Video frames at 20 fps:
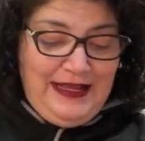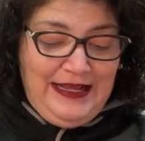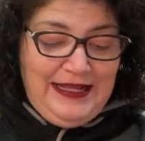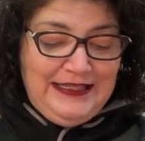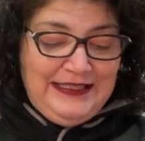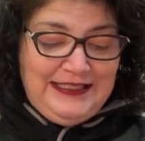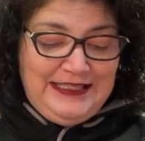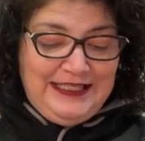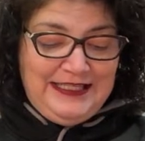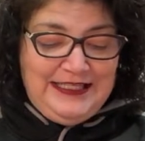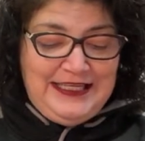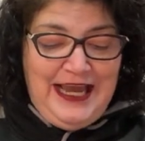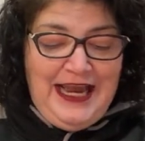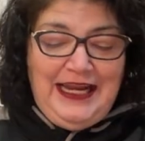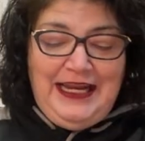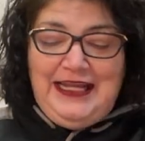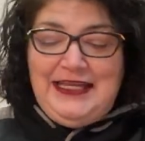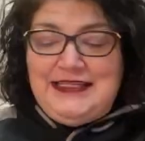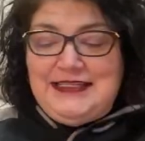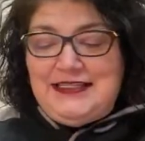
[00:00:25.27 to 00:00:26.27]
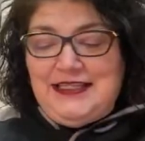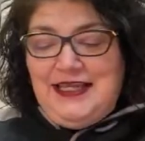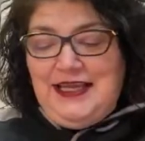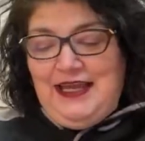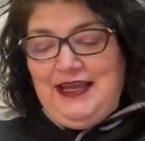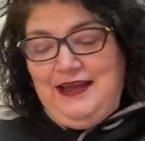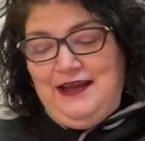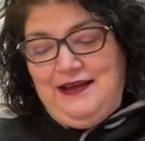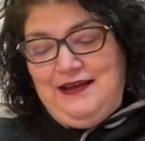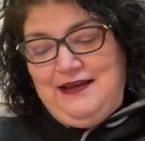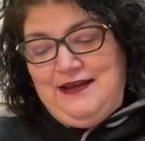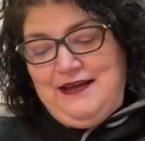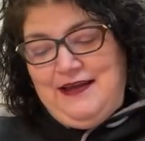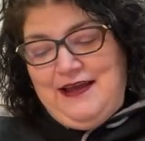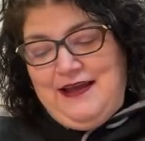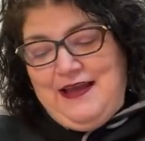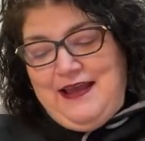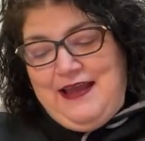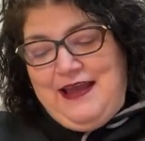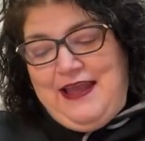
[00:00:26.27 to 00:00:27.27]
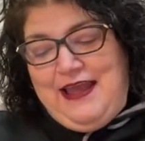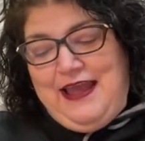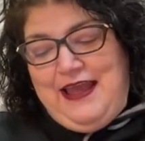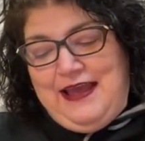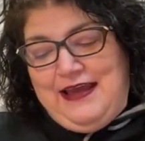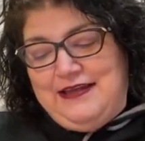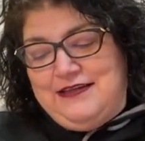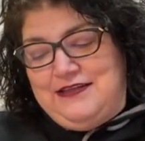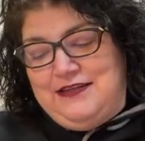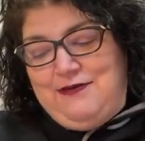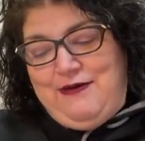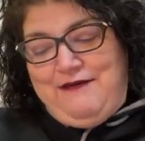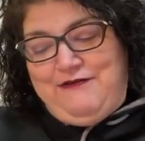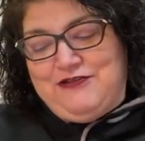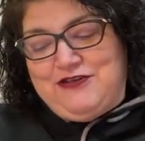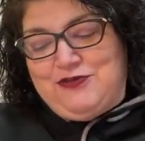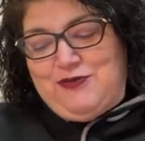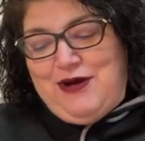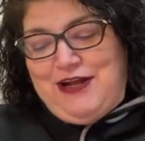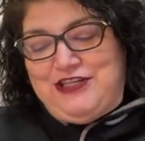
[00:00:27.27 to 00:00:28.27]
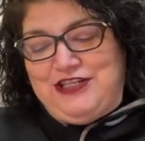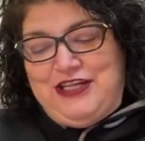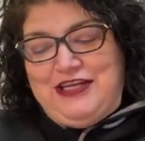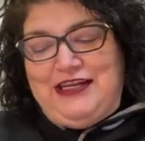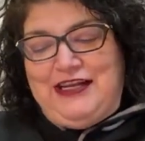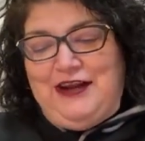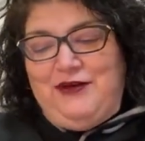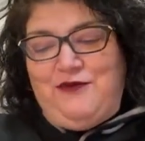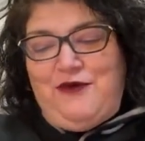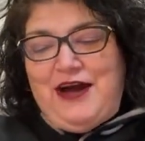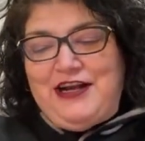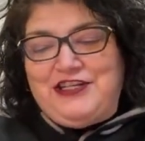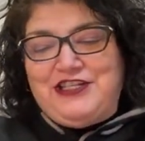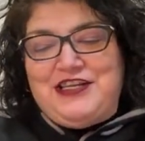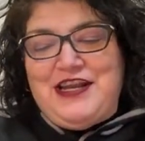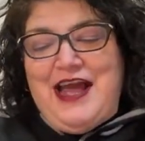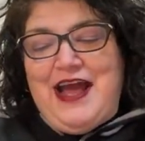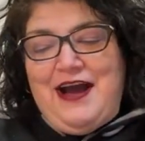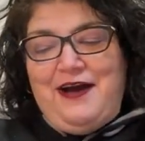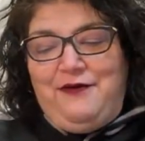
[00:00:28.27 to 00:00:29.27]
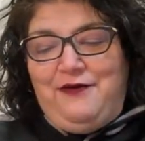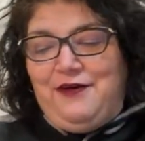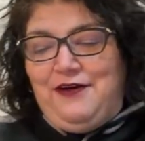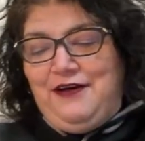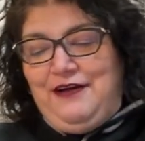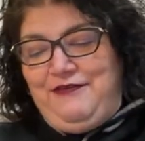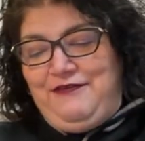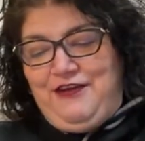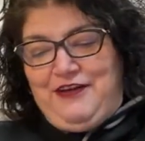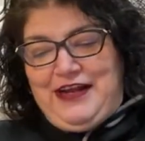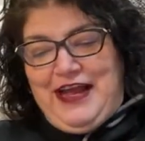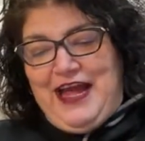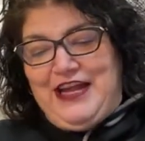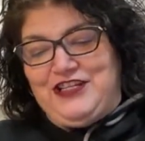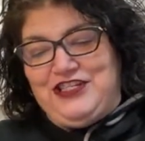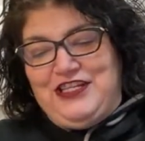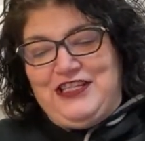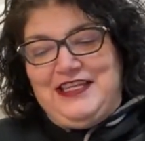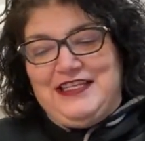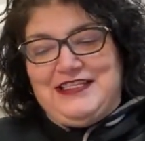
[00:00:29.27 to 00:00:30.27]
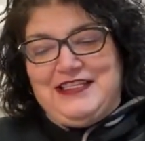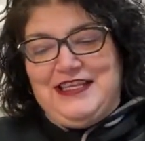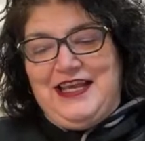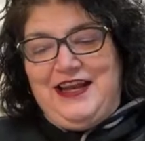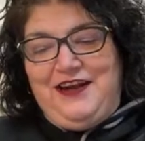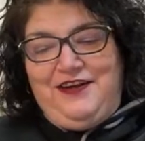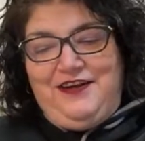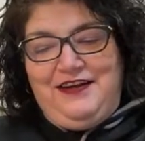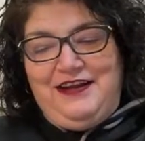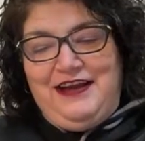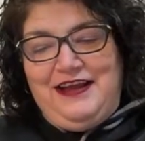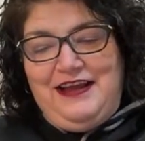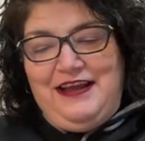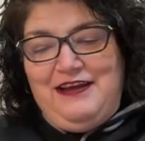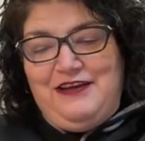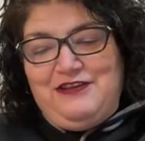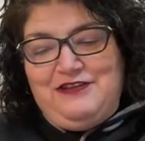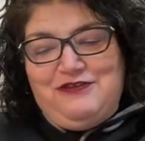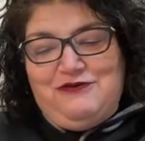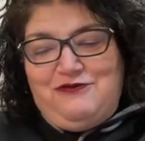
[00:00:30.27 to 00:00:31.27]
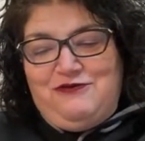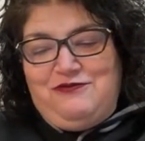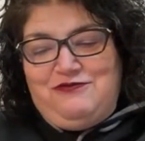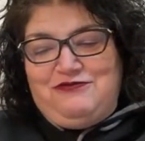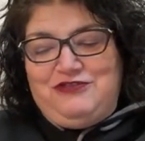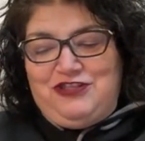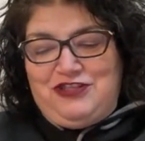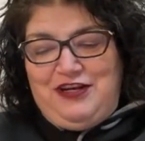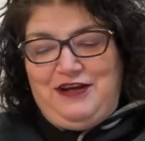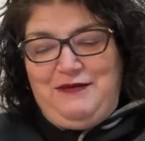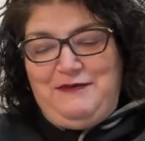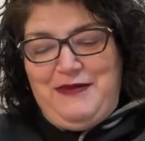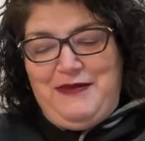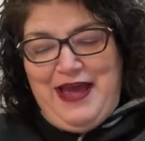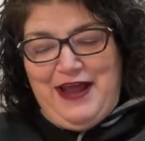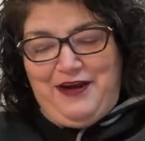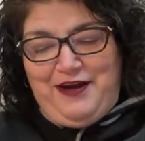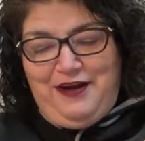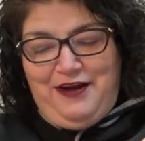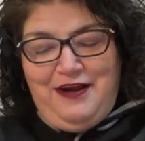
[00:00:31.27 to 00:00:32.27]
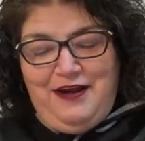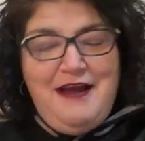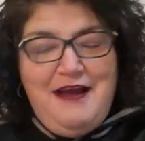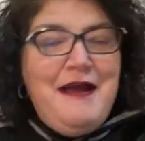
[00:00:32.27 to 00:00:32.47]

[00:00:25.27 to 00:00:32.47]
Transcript: instantaneously and whoever's watching can watch now or if you're catching this later, it shouldn't matter.